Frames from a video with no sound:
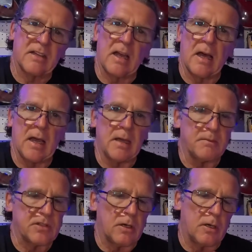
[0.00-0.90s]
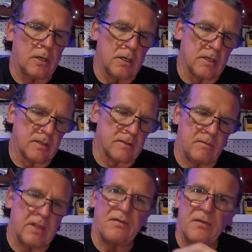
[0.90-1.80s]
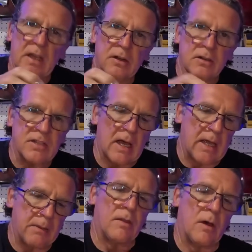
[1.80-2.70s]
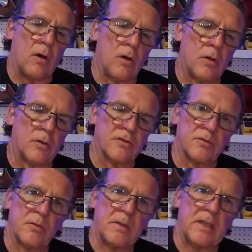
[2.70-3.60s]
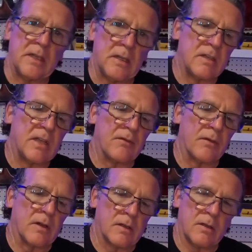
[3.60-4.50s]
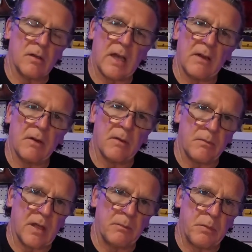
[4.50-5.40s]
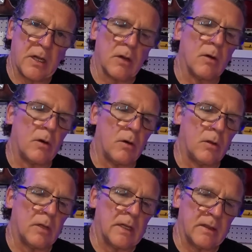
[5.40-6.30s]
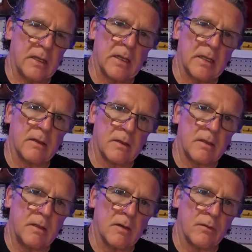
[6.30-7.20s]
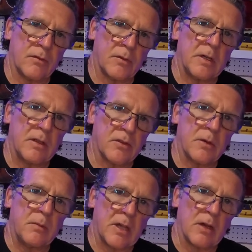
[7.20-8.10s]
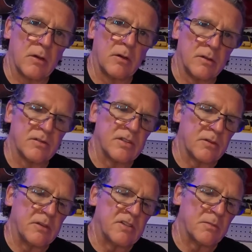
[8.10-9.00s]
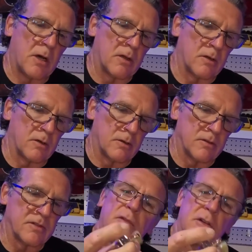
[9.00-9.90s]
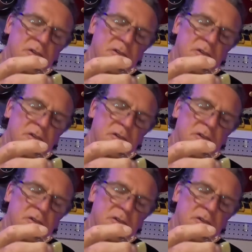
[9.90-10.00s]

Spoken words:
times on the Fender type, the holes will be different. You'll have a bigger hole and then, you know, three bigger holes and 3 smaller holes for your